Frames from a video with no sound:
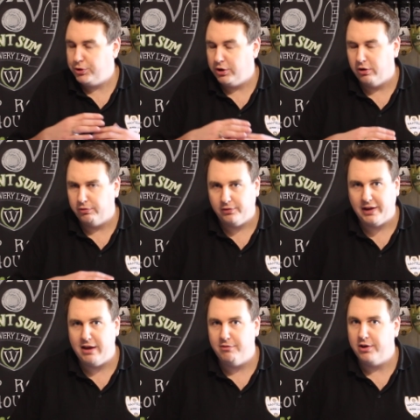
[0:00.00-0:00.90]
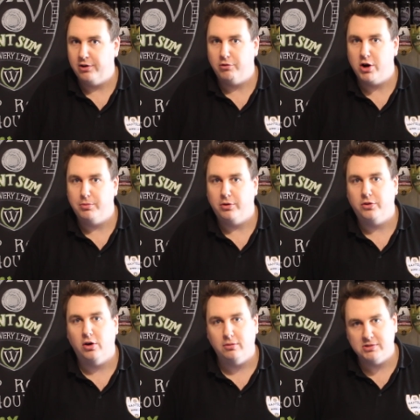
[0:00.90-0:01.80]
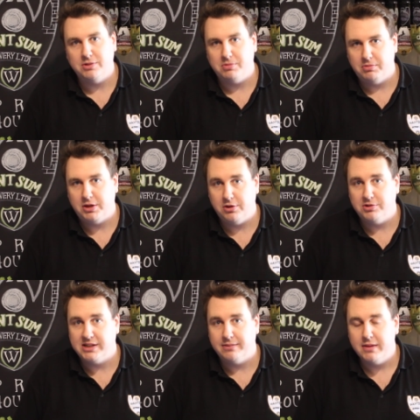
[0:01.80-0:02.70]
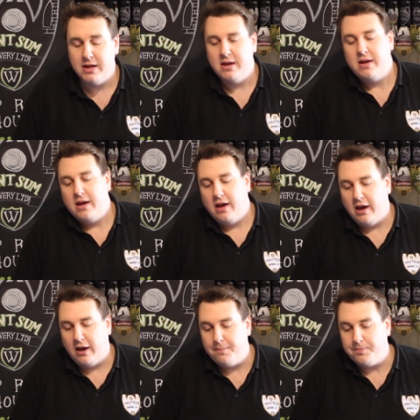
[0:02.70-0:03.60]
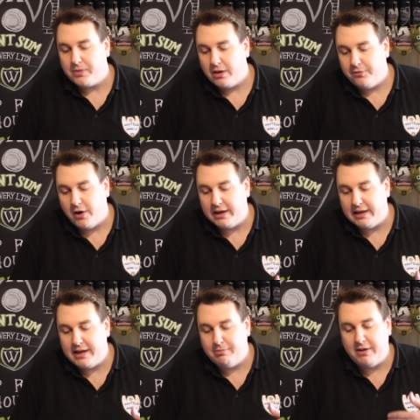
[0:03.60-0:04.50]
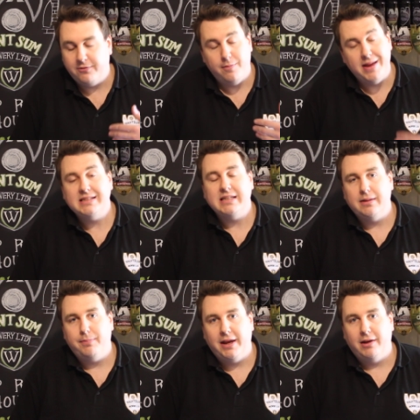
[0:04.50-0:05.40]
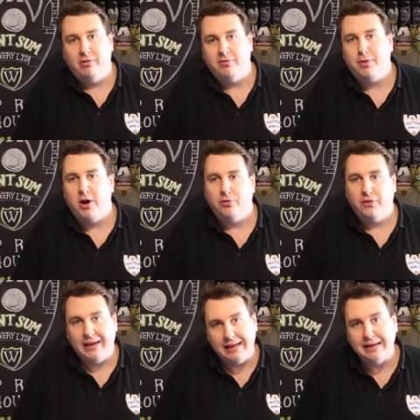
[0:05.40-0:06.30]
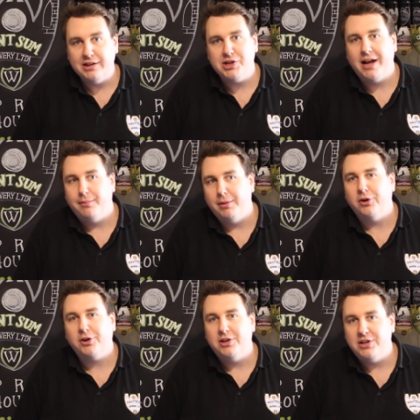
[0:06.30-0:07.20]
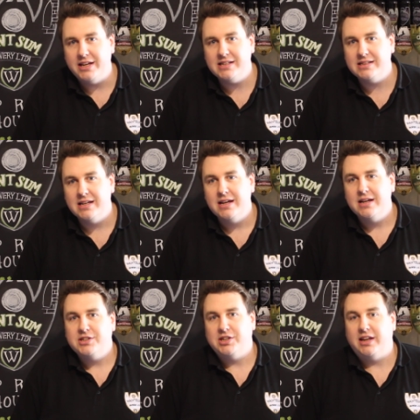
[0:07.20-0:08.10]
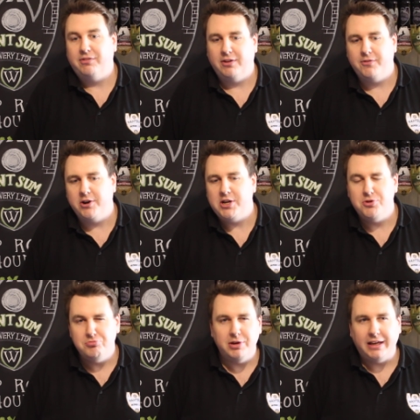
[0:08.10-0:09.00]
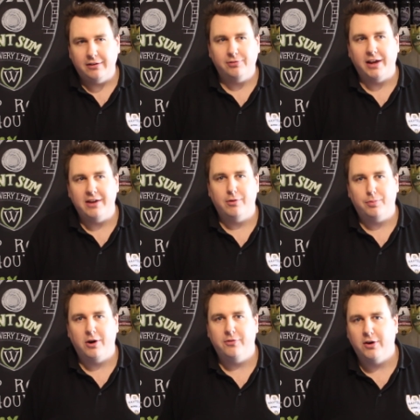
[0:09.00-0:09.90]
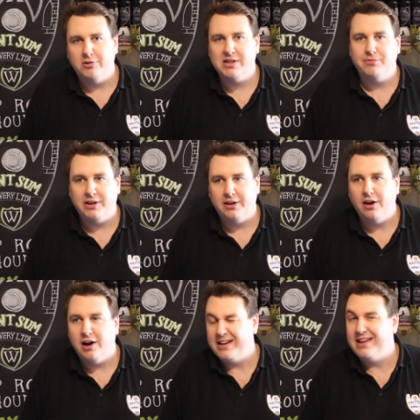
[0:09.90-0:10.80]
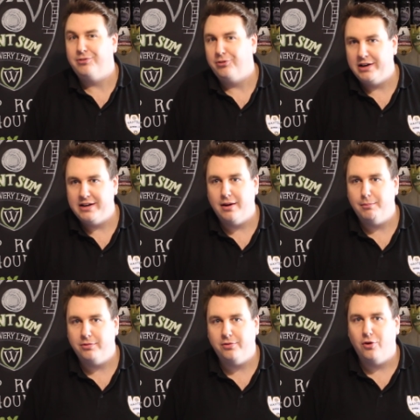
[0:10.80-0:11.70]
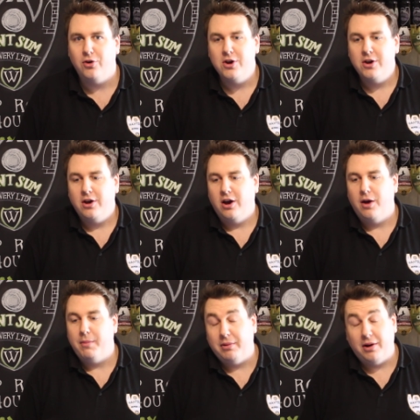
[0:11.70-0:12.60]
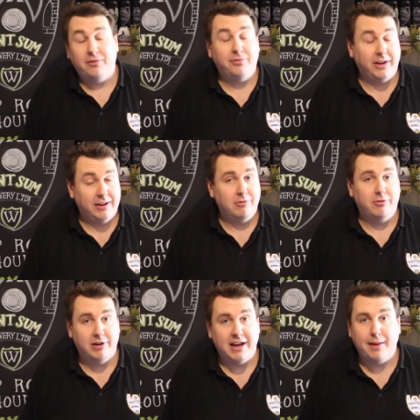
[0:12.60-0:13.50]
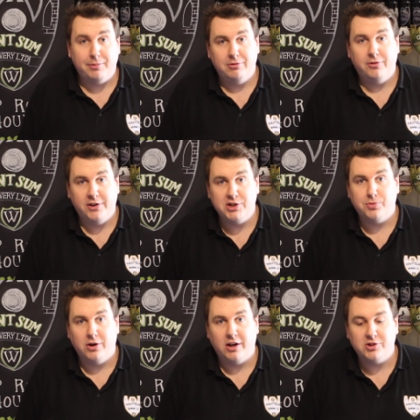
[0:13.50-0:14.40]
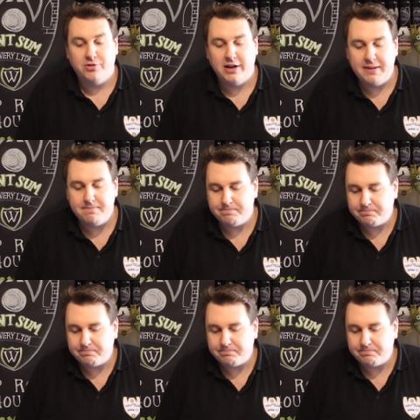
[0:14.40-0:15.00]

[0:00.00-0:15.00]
pure flavour and aroma of the hops that we were using. Finally, we fermented the beer with both English and American yeast to give it a very unique flavour profile, something that I'd never really done before, and I think we're really happy with the finished product really.